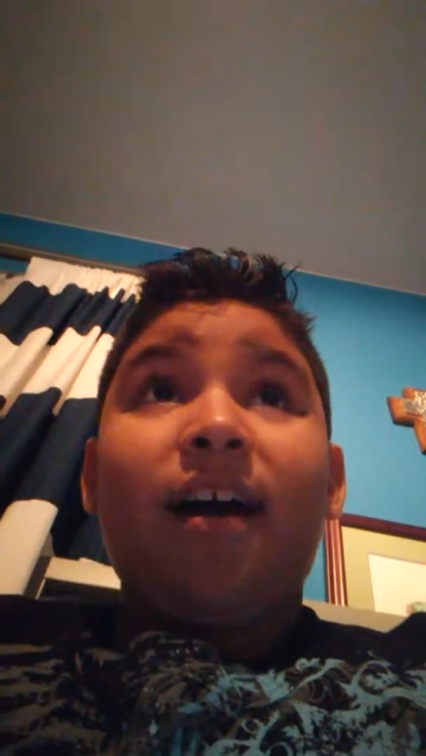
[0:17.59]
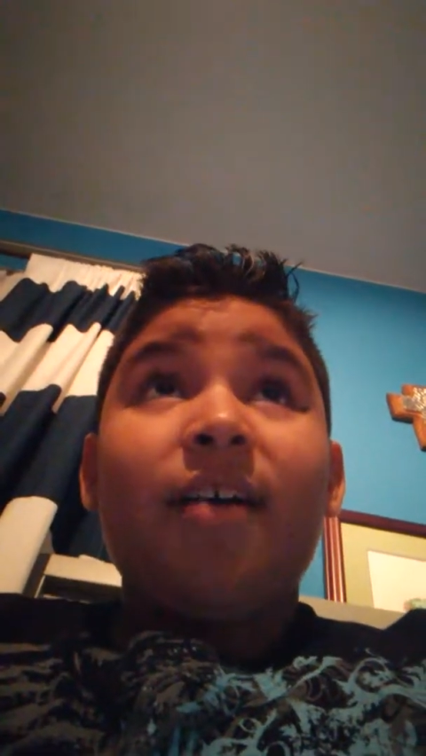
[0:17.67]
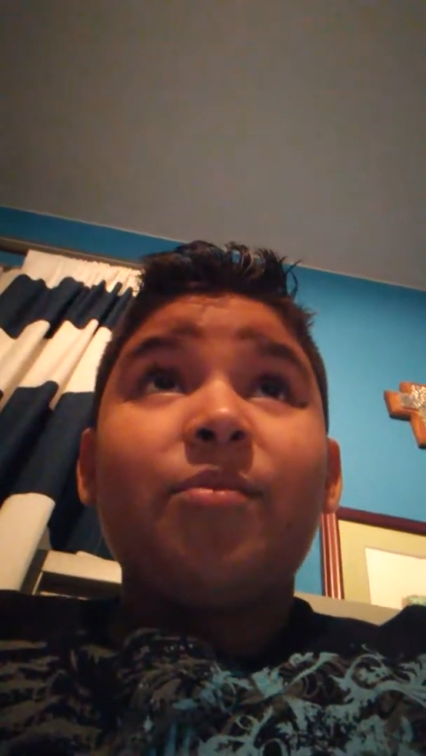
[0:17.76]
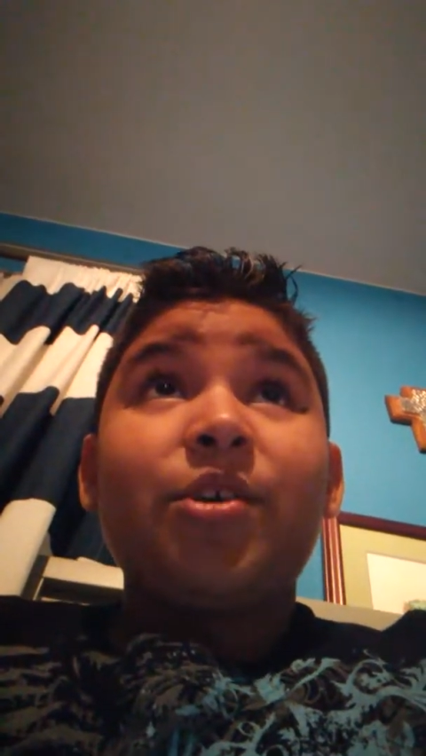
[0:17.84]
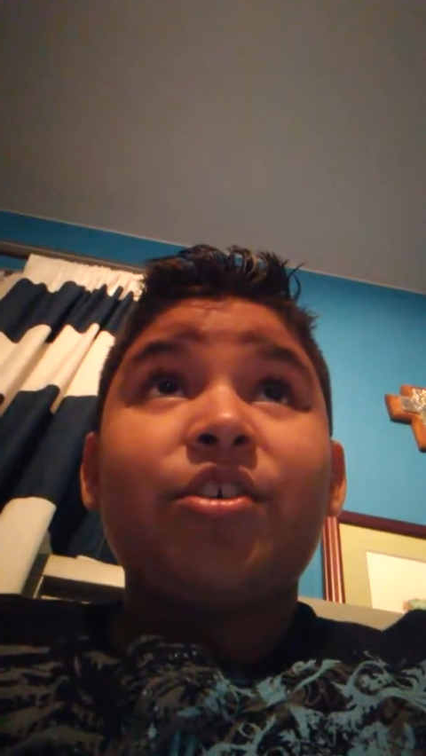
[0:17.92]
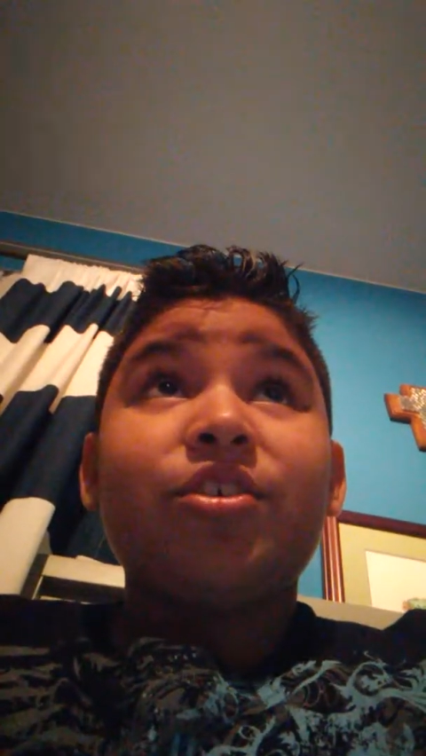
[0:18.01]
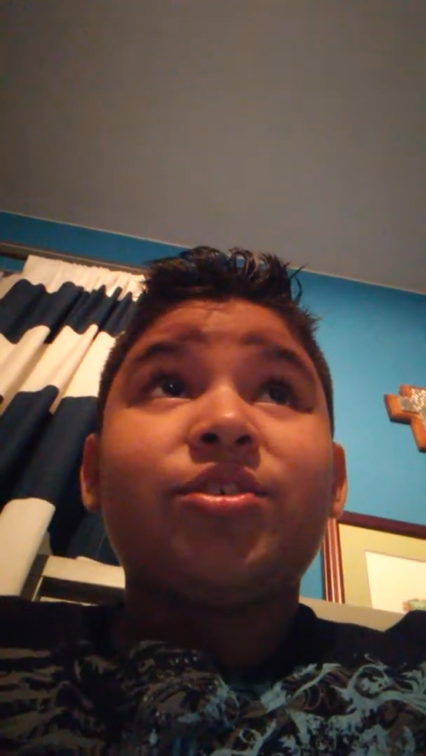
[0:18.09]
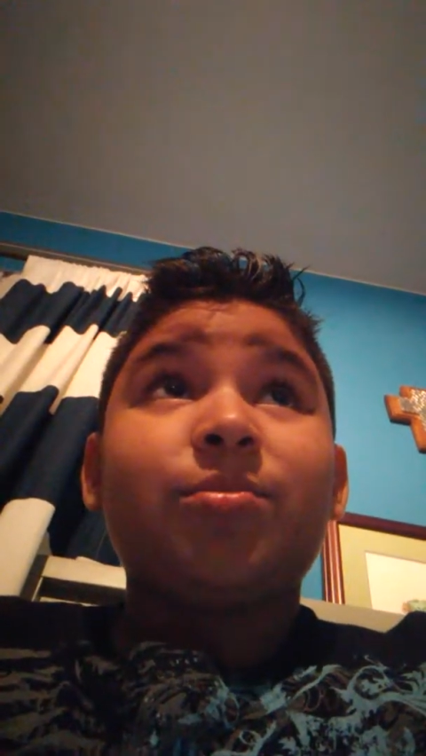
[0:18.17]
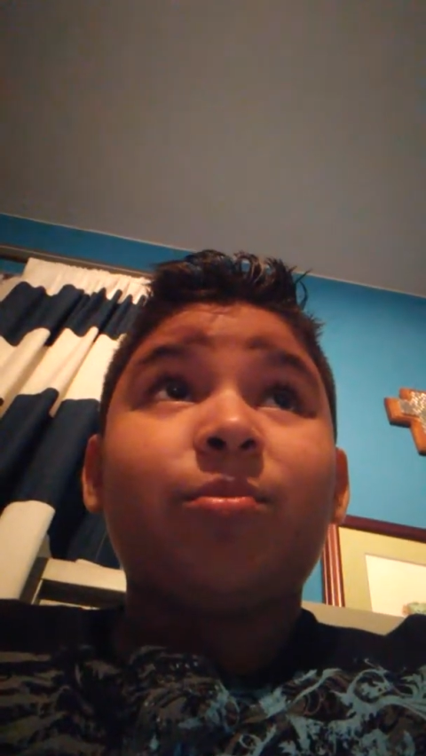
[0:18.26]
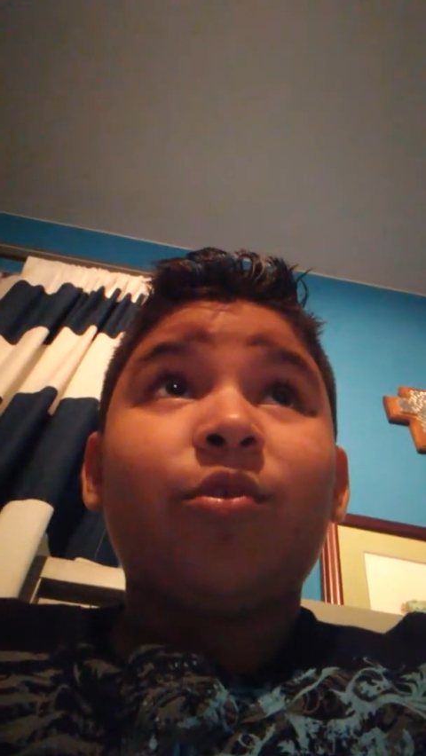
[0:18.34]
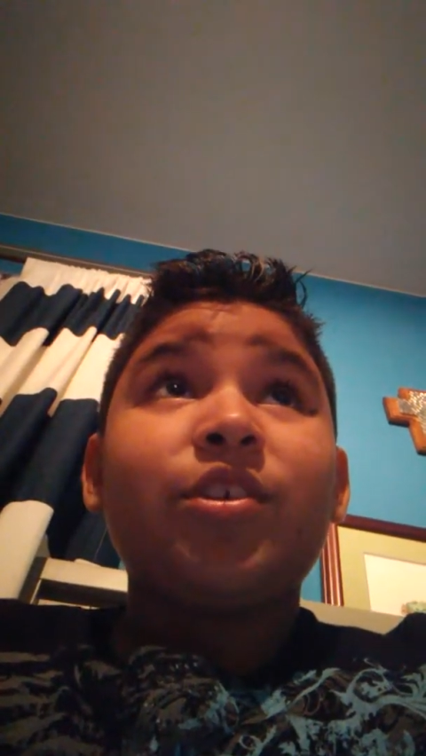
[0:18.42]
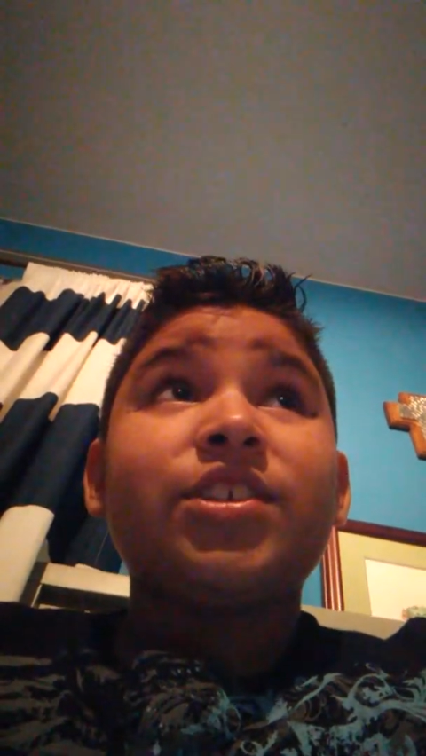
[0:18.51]
and we heard
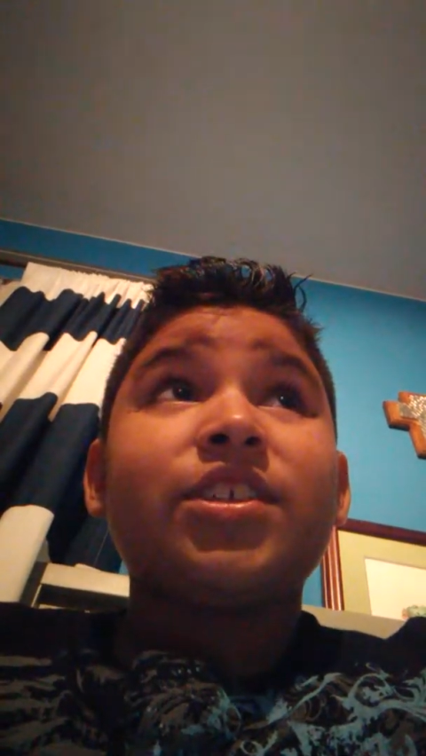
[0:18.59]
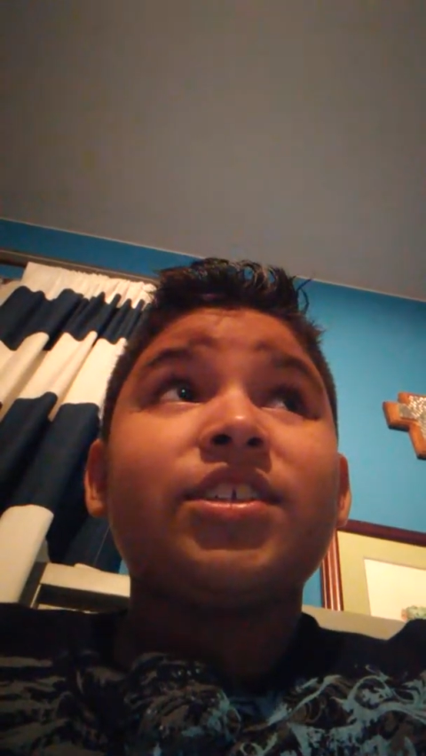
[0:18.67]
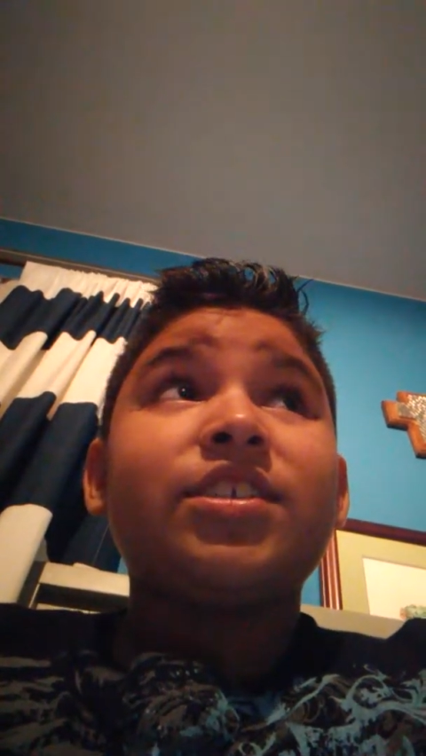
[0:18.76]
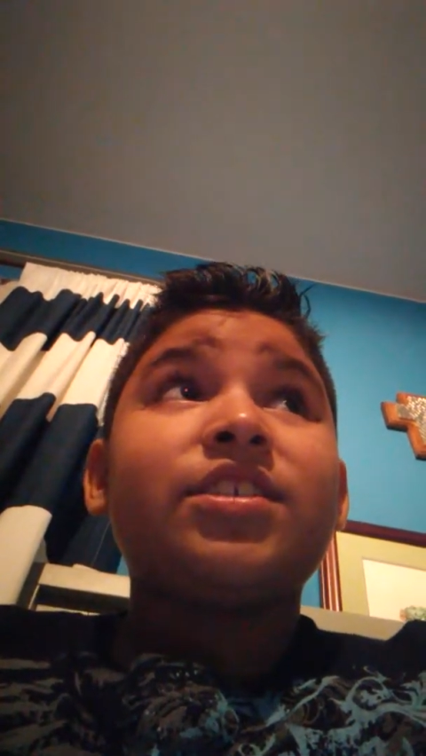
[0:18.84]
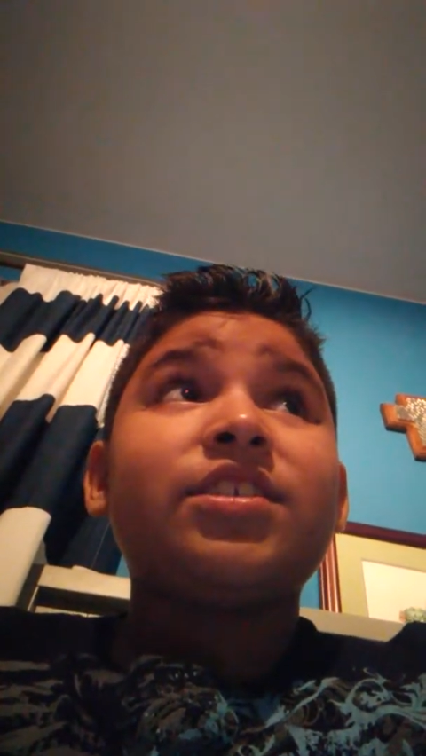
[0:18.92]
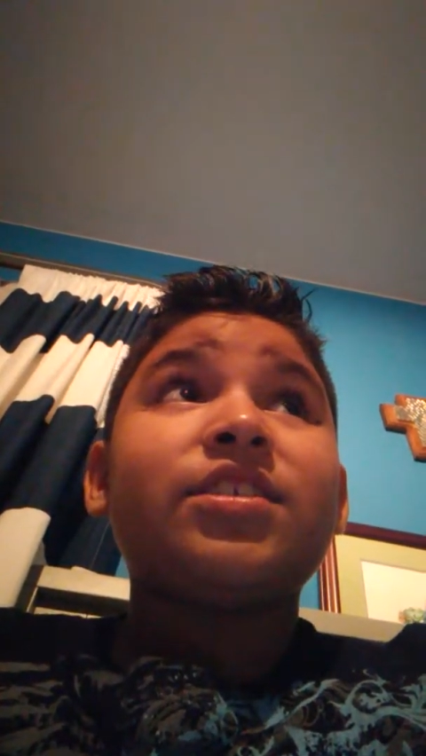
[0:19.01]
some noises.